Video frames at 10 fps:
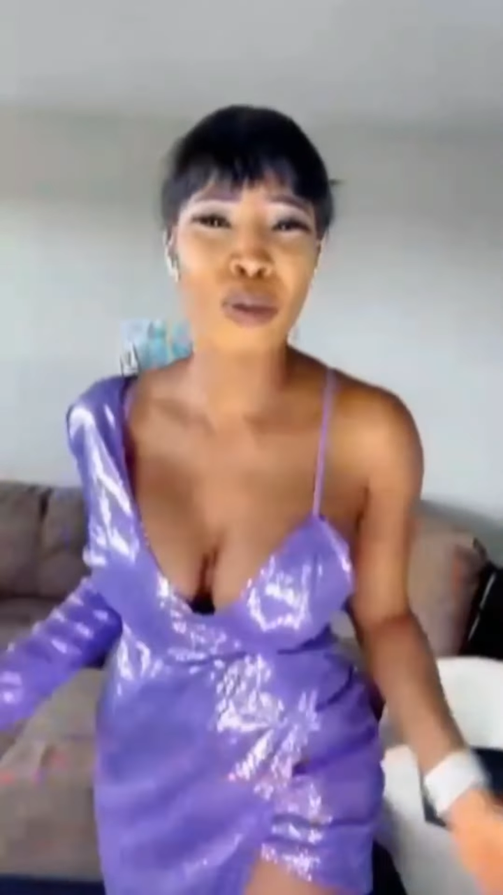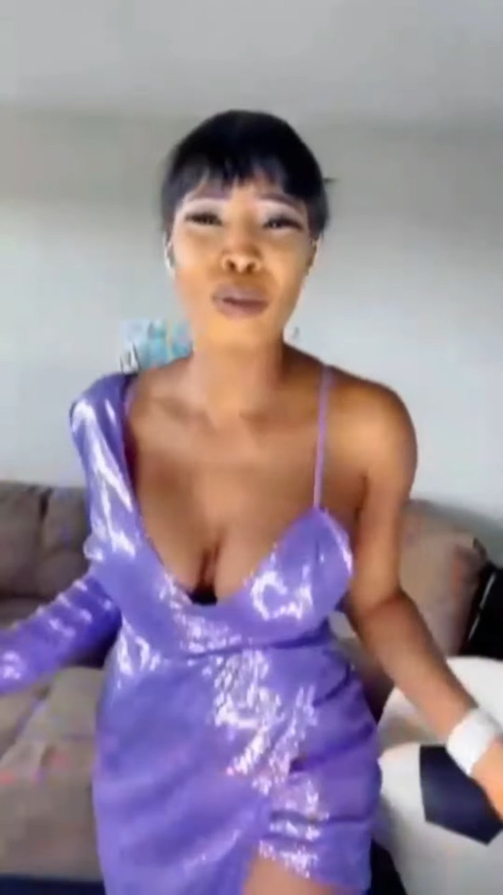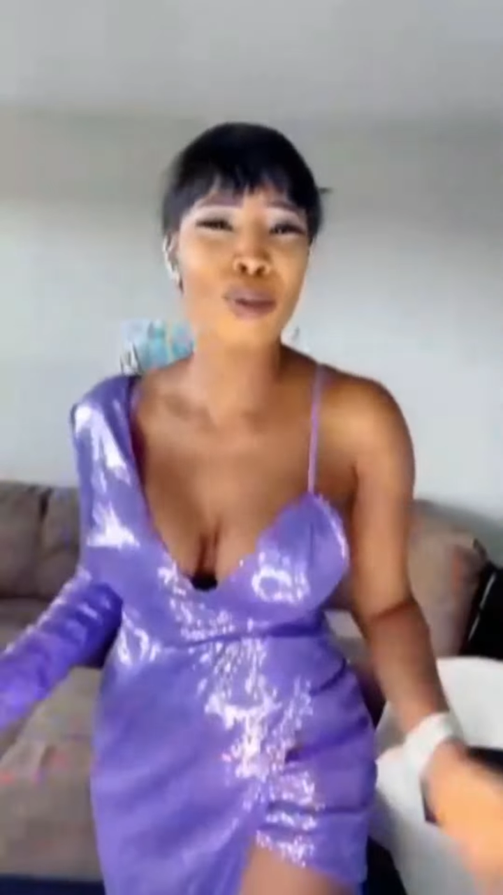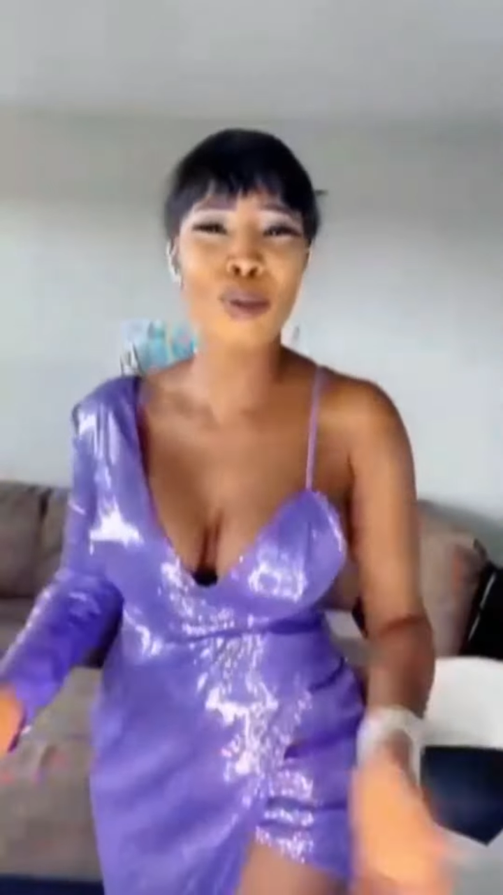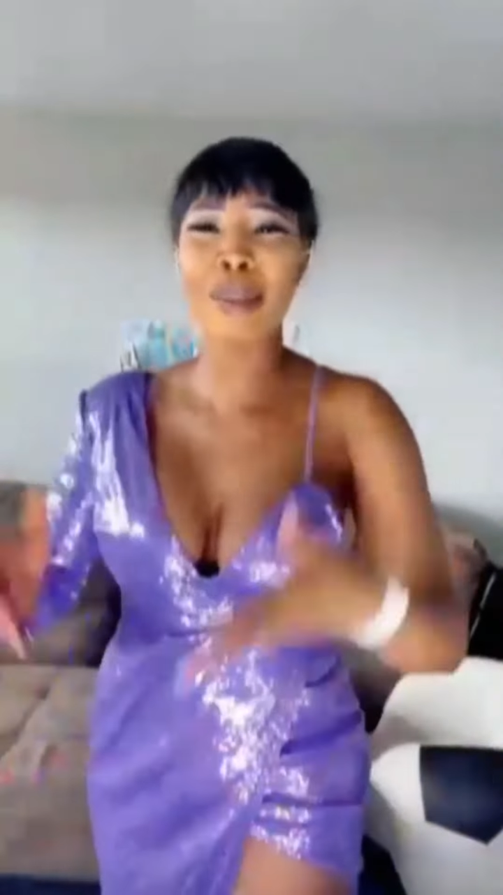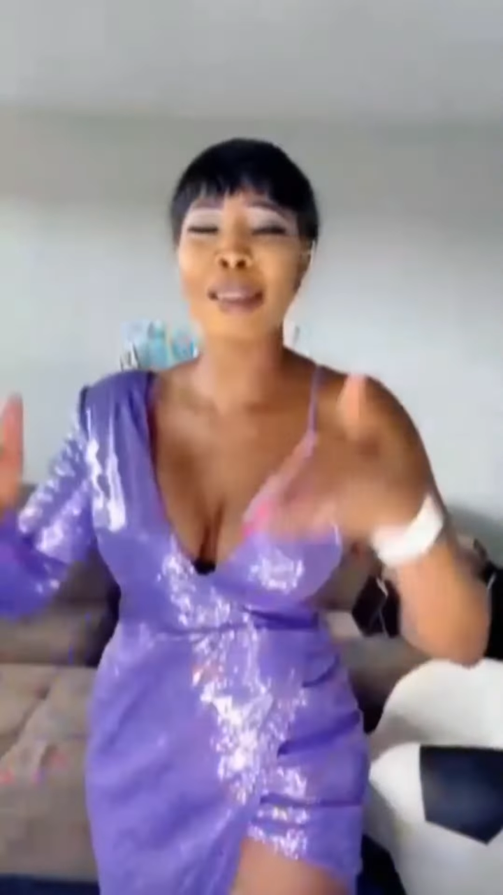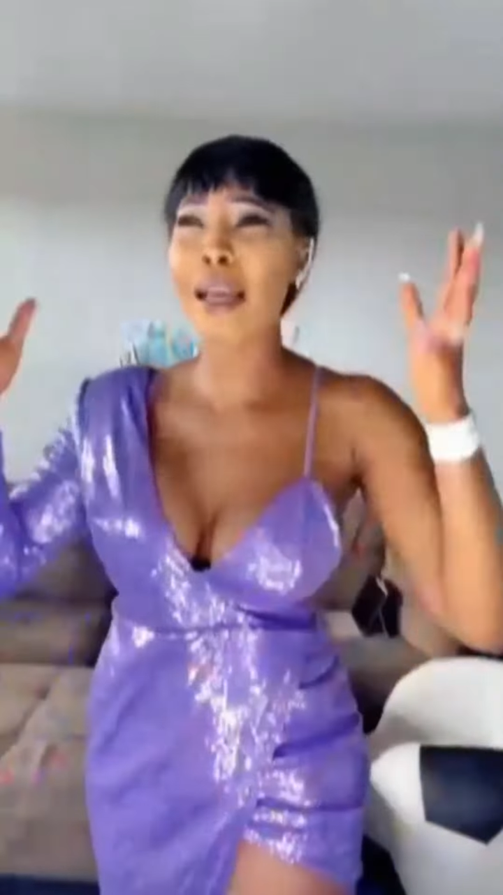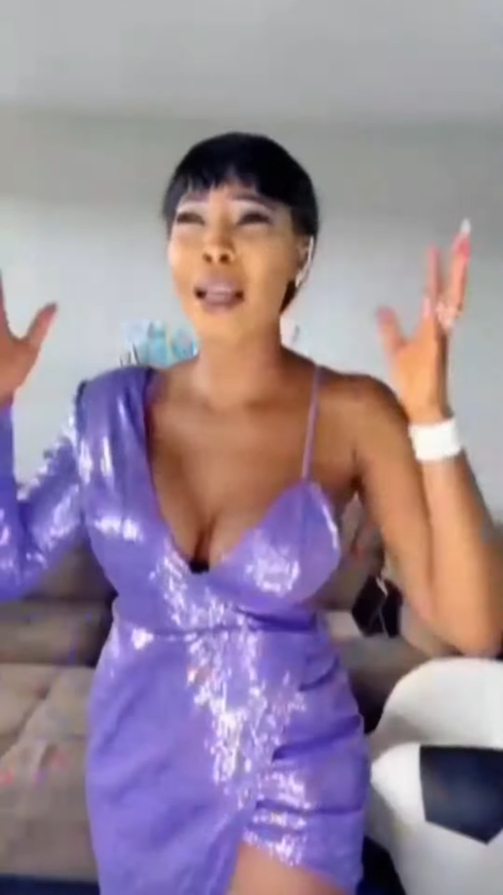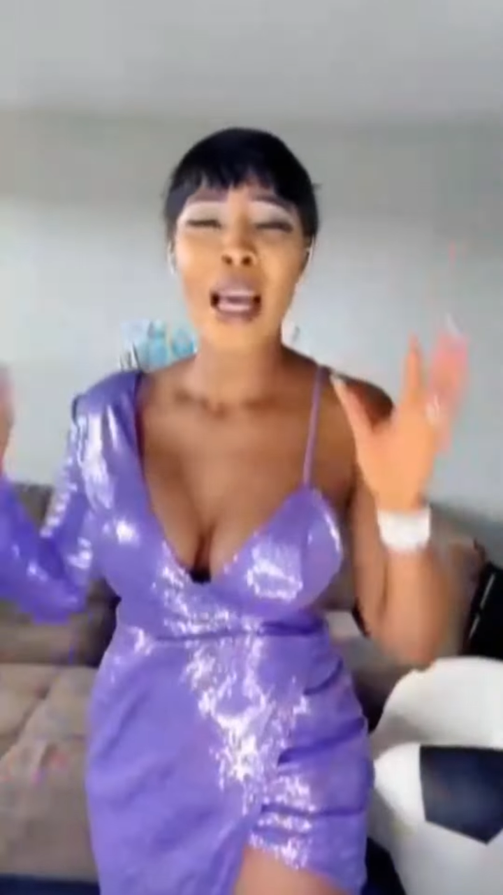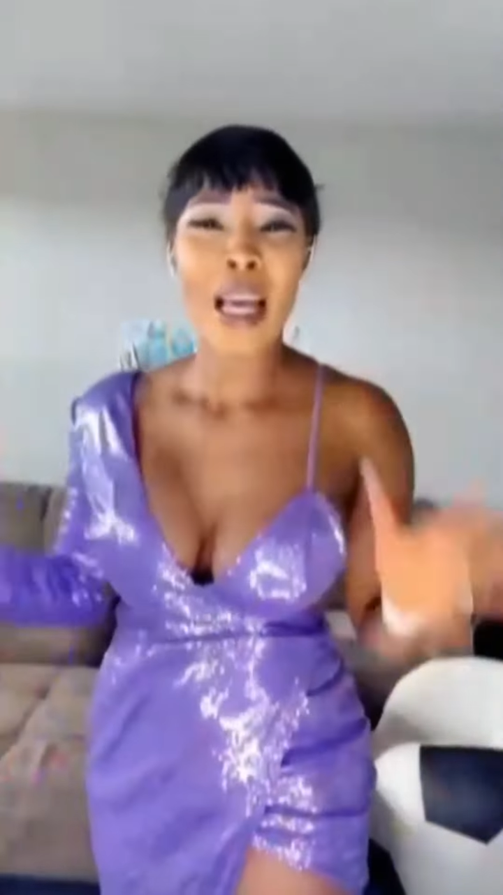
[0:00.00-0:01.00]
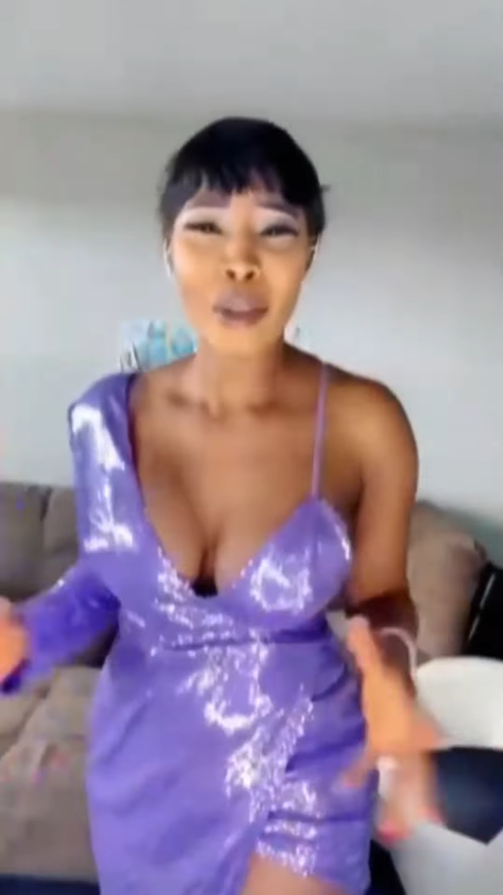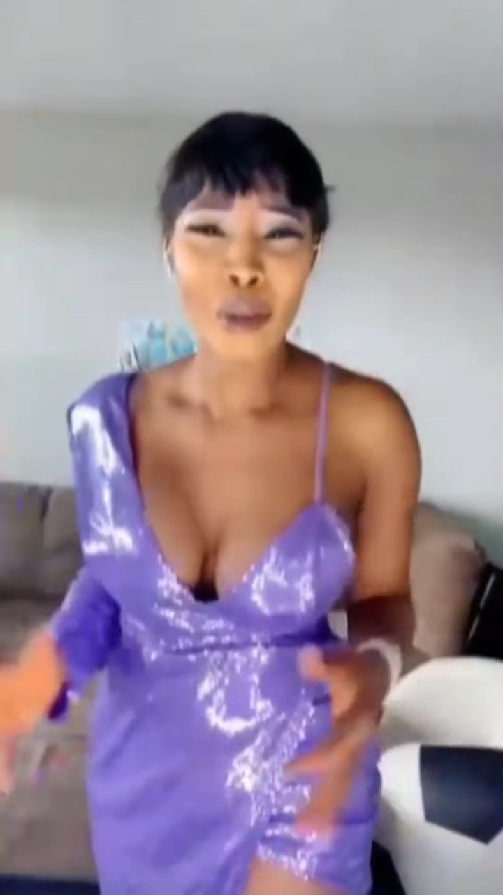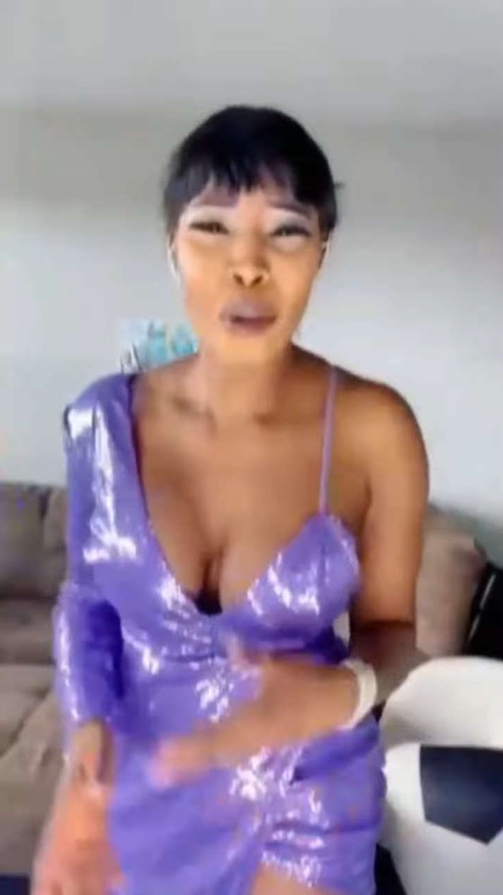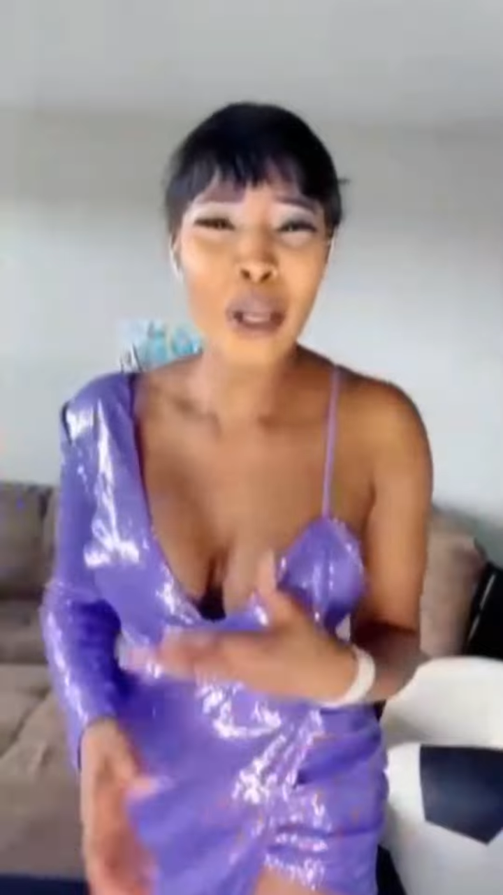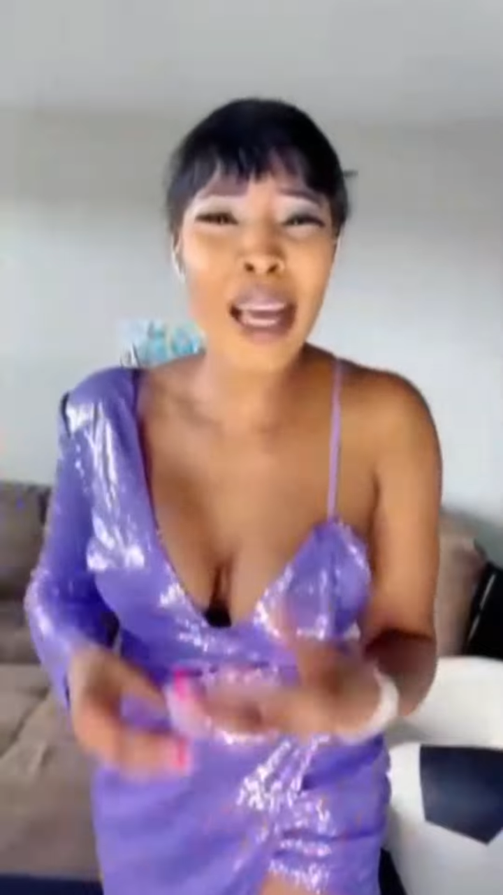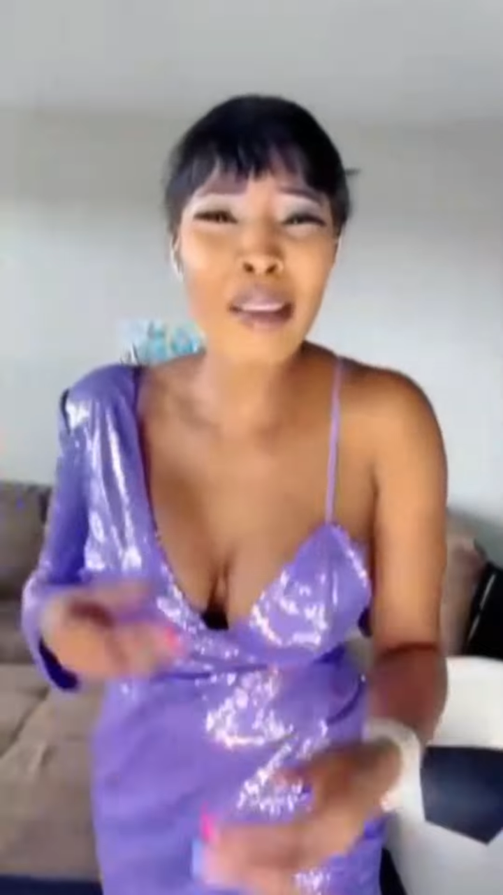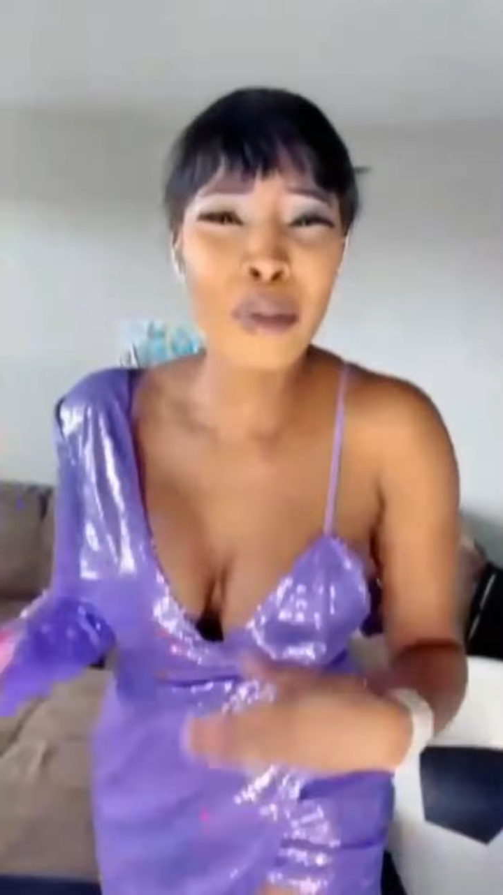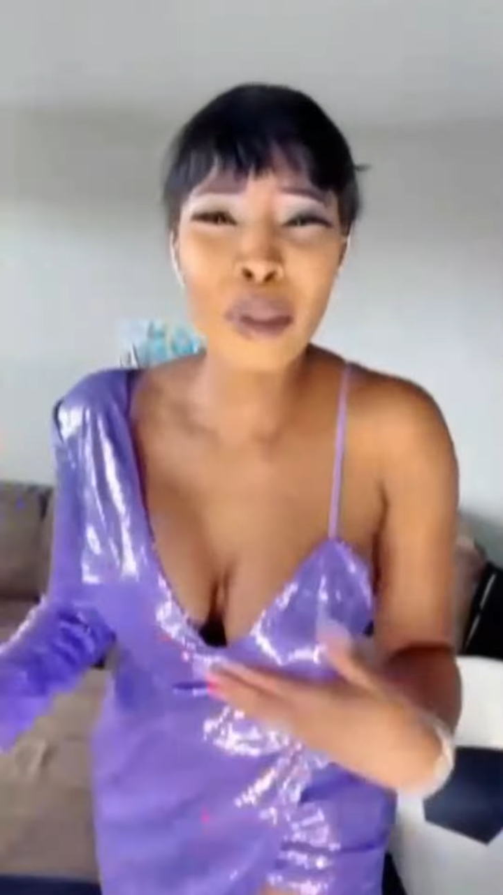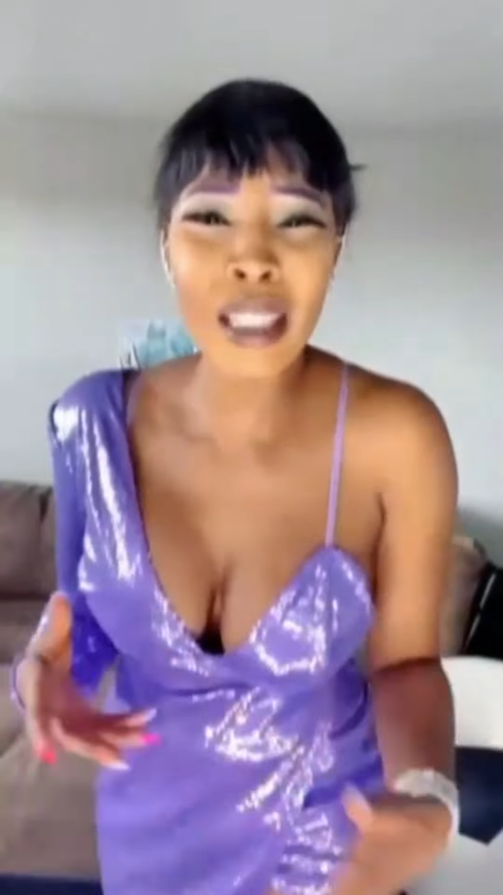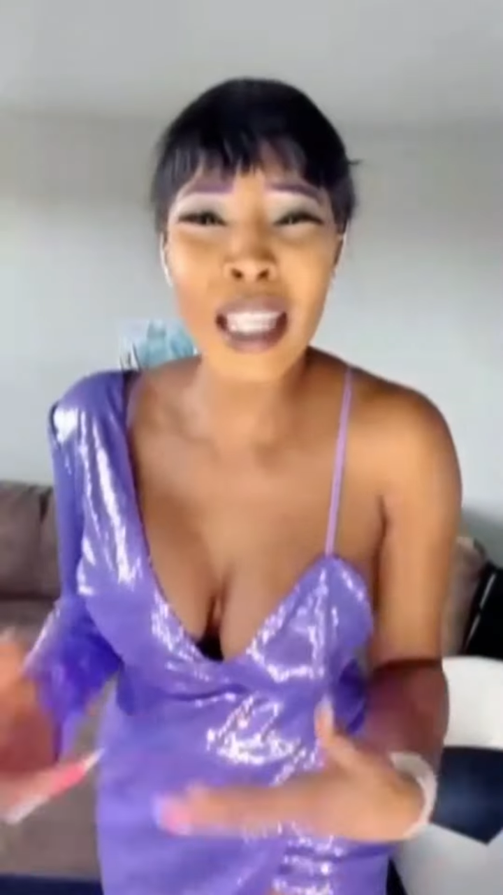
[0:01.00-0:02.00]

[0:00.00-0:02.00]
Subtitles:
So that, you know, you can't even say,